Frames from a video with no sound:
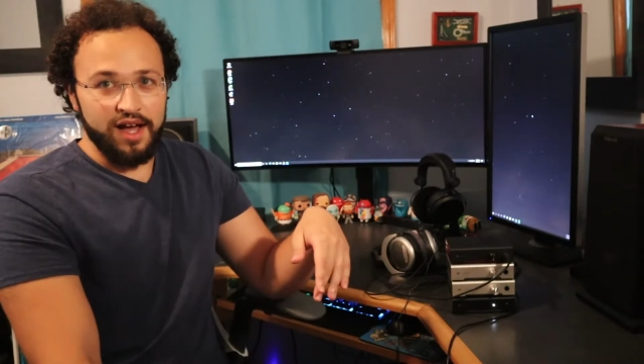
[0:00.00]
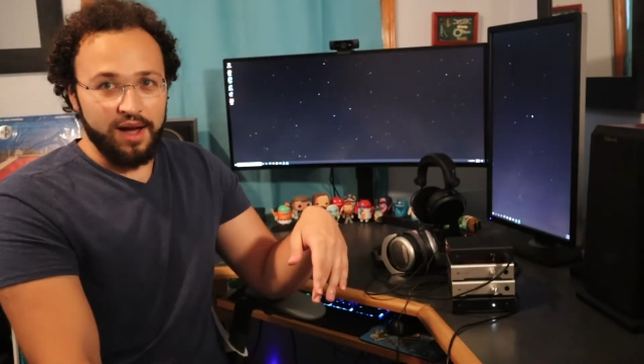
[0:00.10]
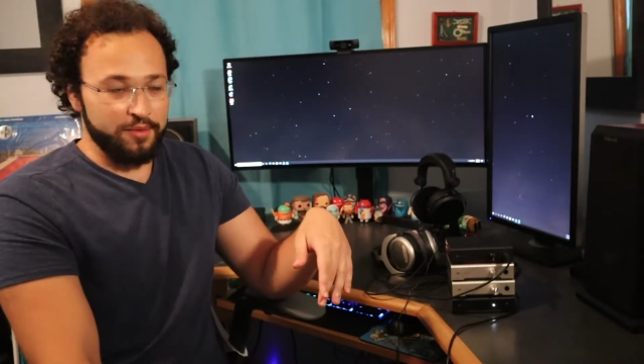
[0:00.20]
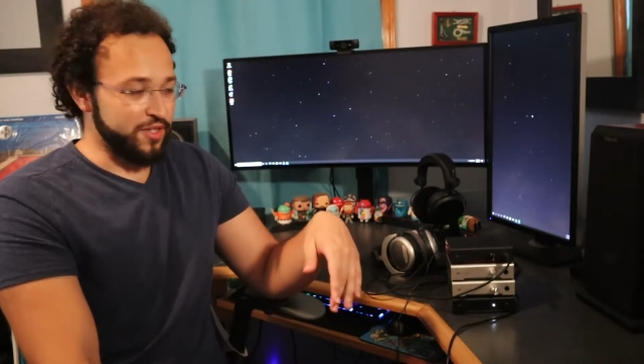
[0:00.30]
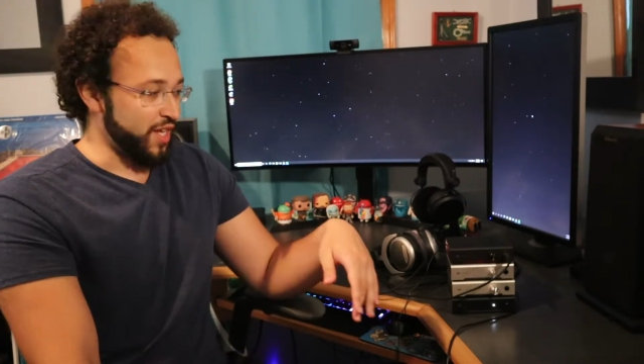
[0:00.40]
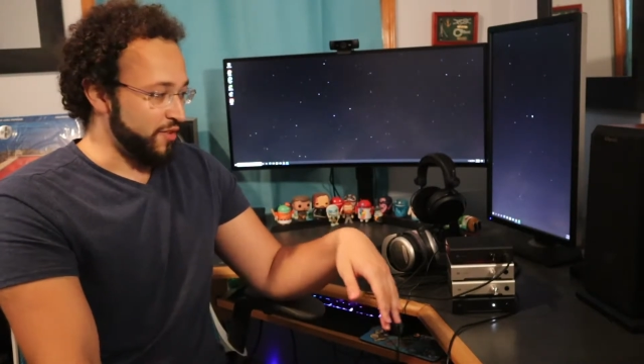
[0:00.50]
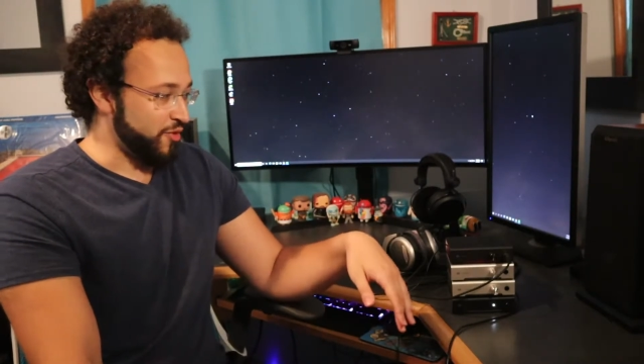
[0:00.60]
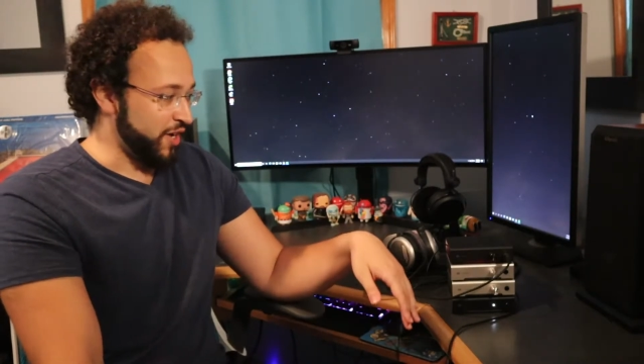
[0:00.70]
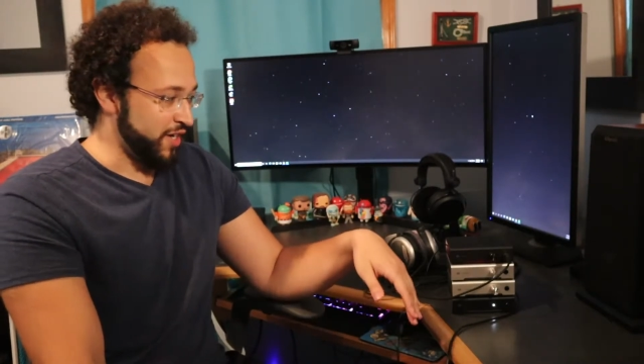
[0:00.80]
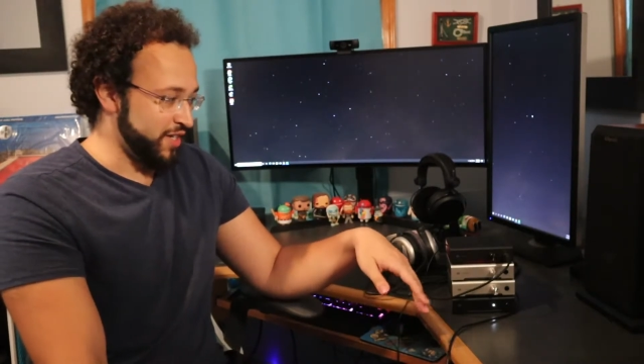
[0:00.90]
I'm going to
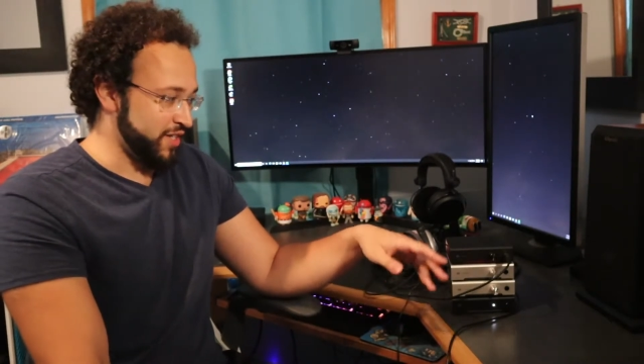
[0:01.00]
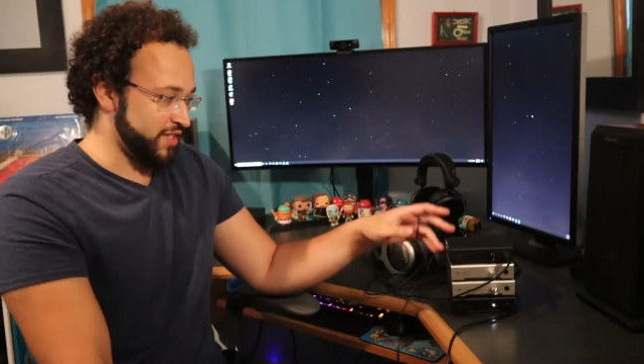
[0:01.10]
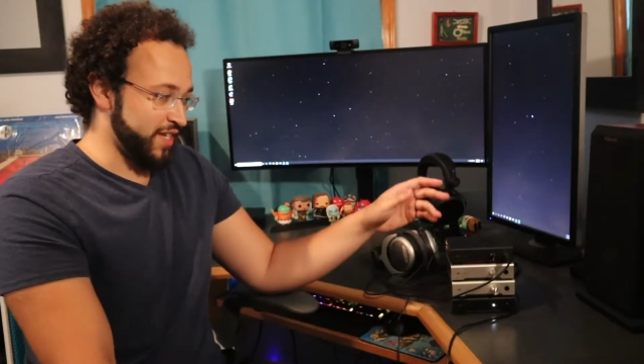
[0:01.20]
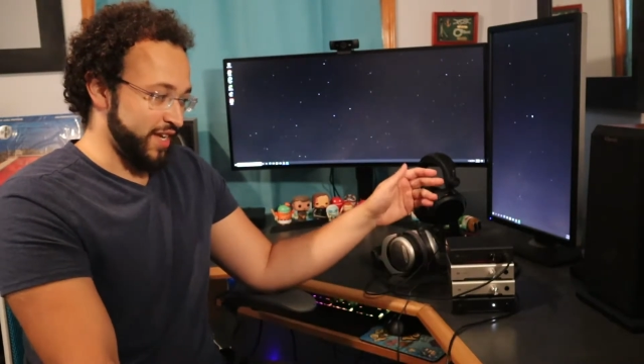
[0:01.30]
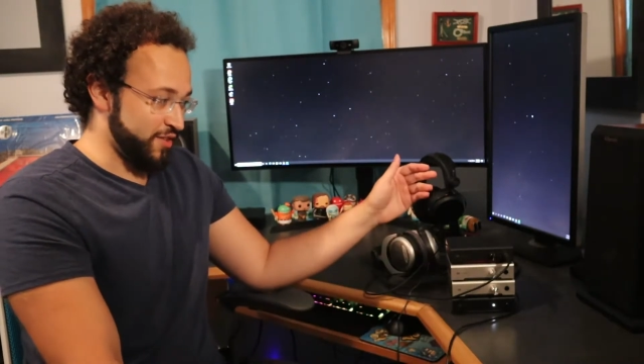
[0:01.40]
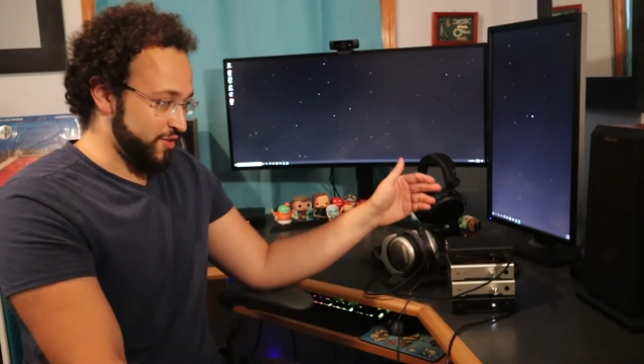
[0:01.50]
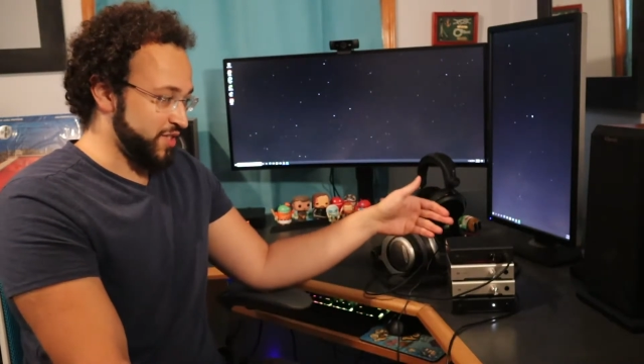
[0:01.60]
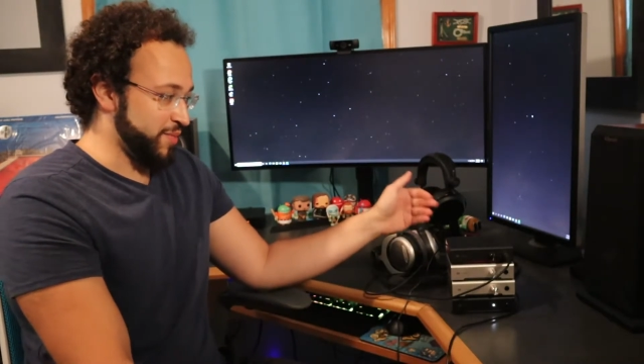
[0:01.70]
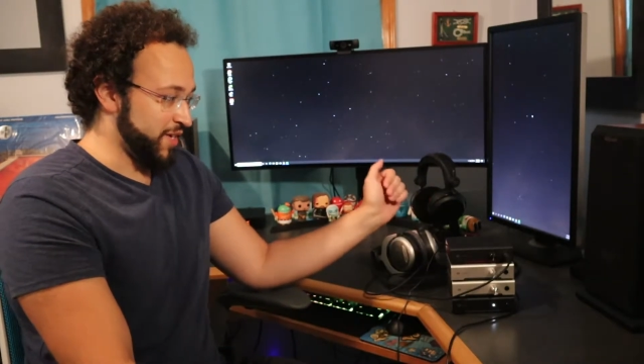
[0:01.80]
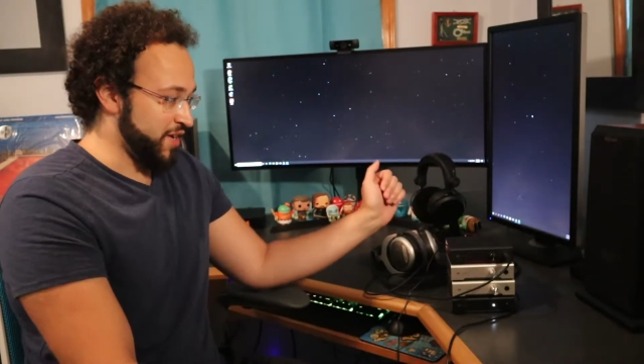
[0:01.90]
dive right in and say there
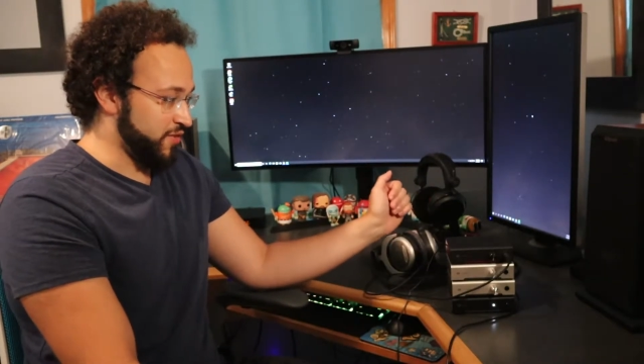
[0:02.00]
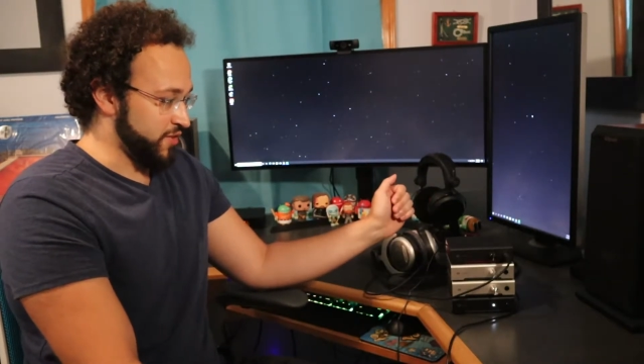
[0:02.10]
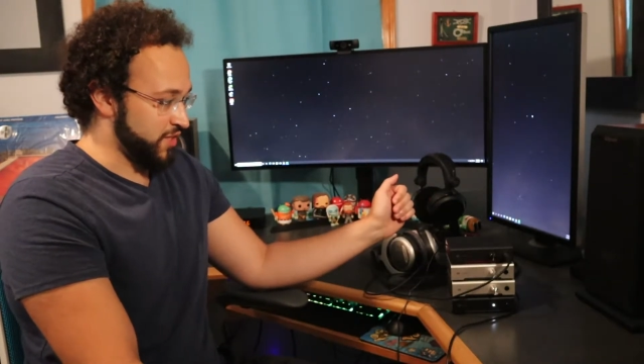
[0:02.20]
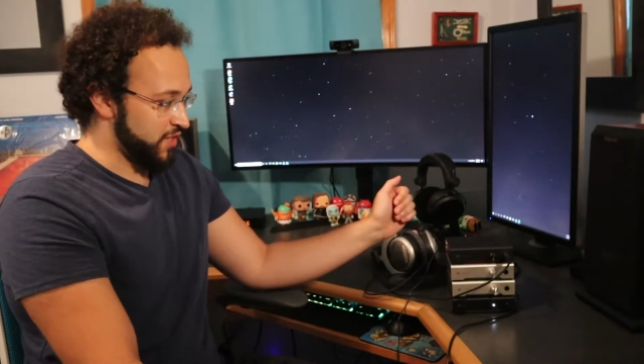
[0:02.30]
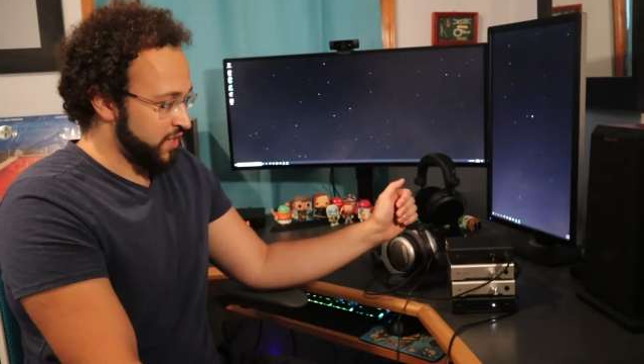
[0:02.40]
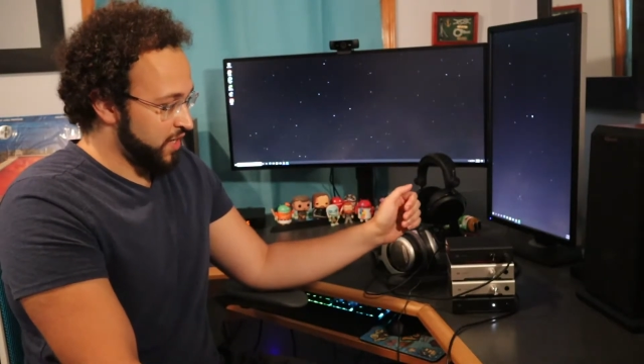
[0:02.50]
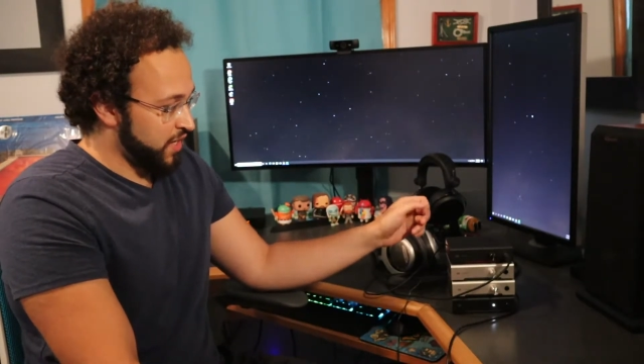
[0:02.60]
is a big difference.